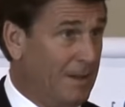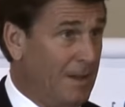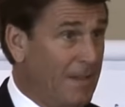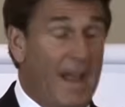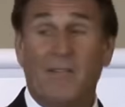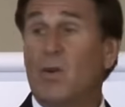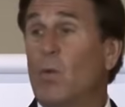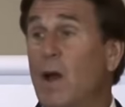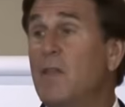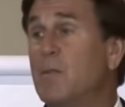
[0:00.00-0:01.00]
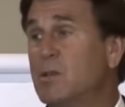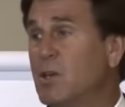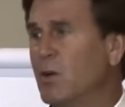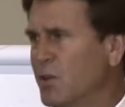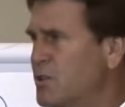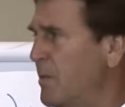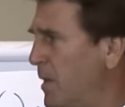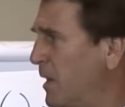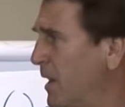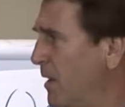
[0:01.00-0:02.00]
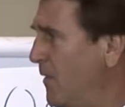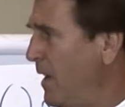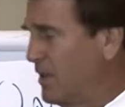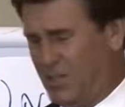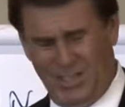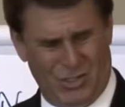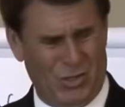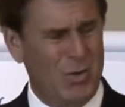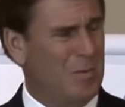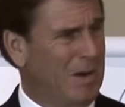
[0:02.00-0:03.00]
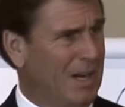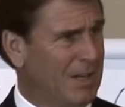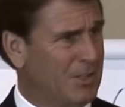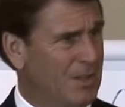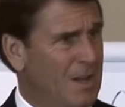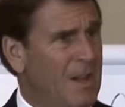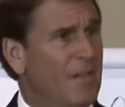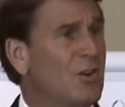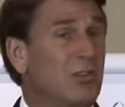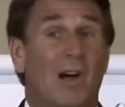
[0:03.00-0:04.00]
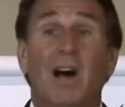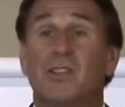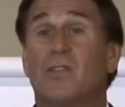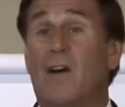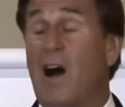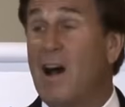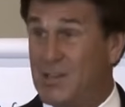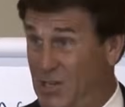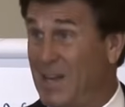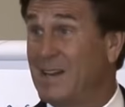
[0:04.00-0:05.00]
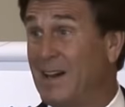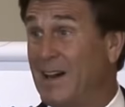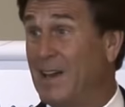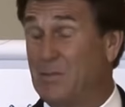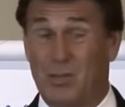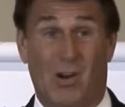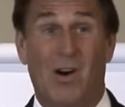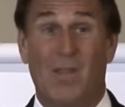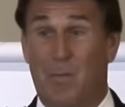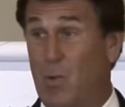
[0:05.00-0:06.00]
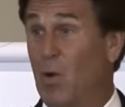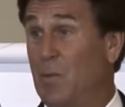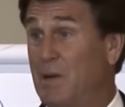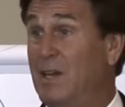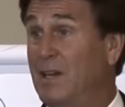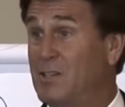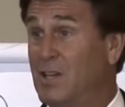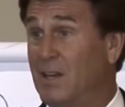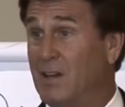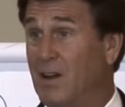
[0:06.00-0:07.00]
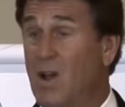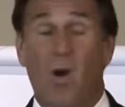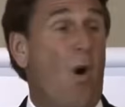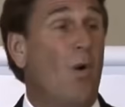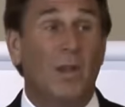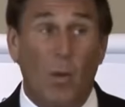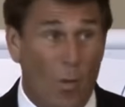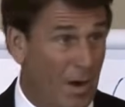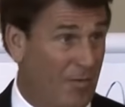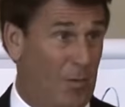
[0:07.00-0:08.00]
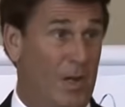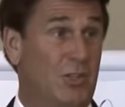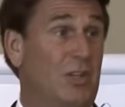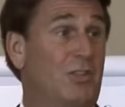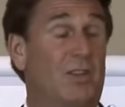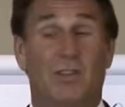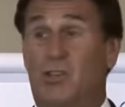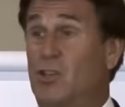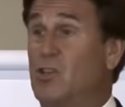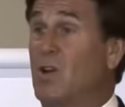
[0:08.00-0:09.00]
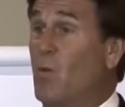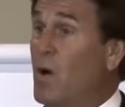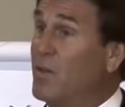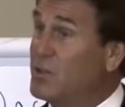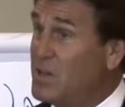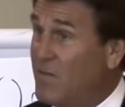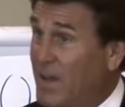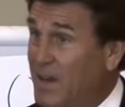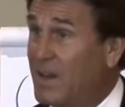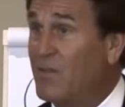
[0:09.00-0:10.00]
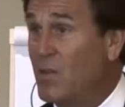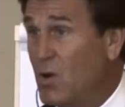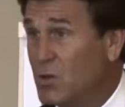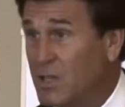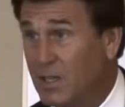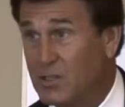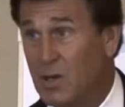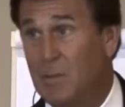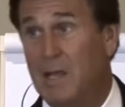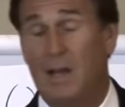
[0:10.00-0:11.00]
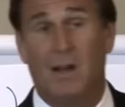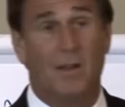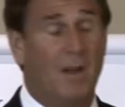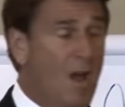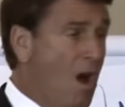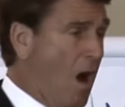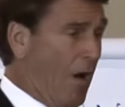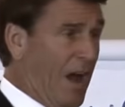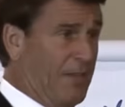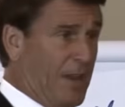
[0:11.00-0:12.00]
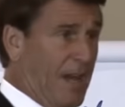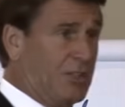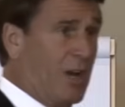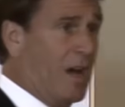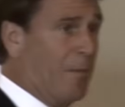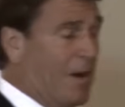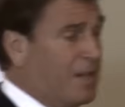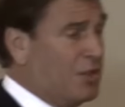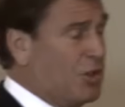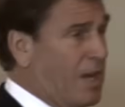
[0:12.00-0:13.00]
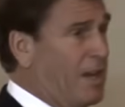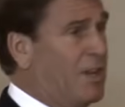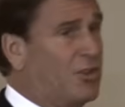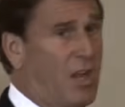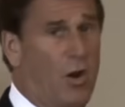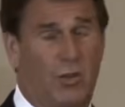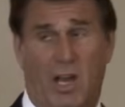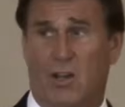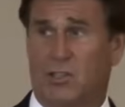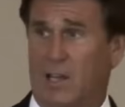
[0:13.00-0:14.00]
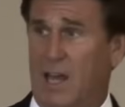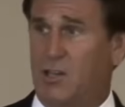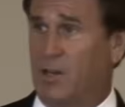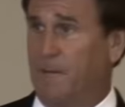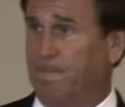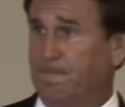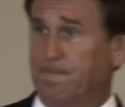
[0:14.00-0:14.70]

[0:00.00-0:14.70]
They haven't read the material typically in advance. It's too much. There's lots of agenda items on the board meeting agenda, only one of which is the decision on where this event for the hotel is going to be held. All right, the next item on the agenda is the hotel selection.